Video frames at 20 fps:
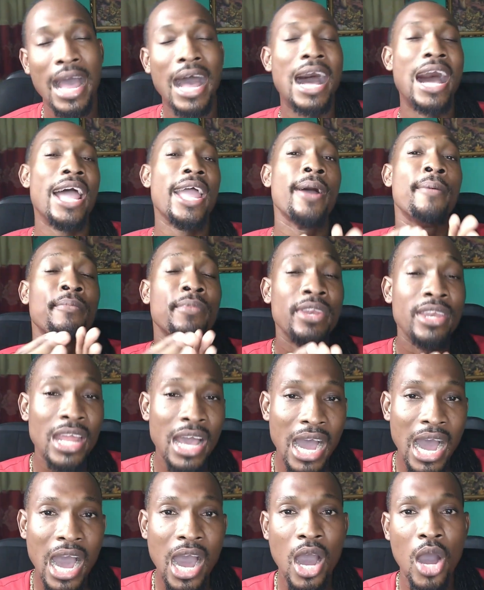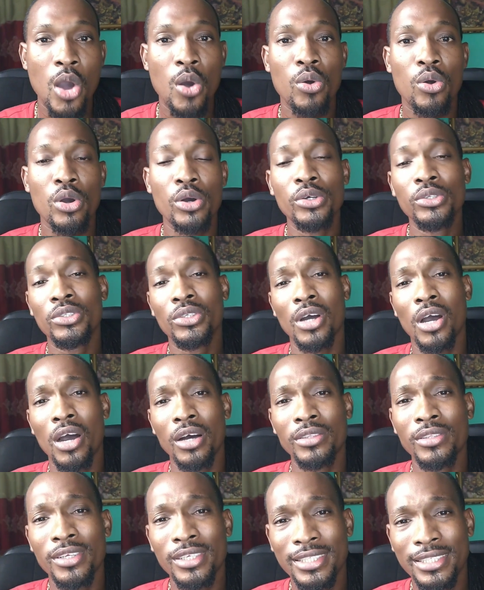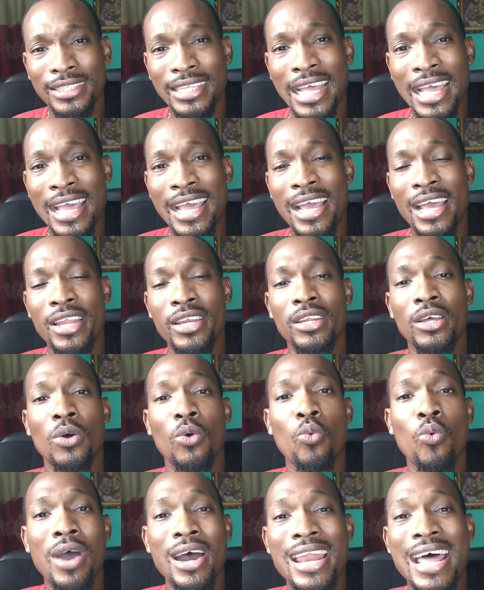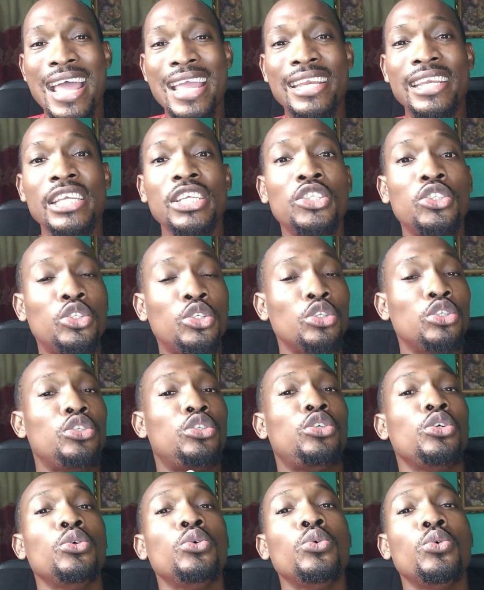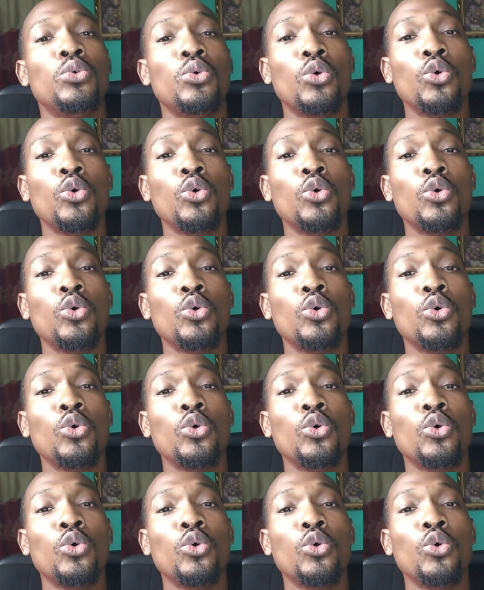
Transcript: I am now going to understand what I need to do,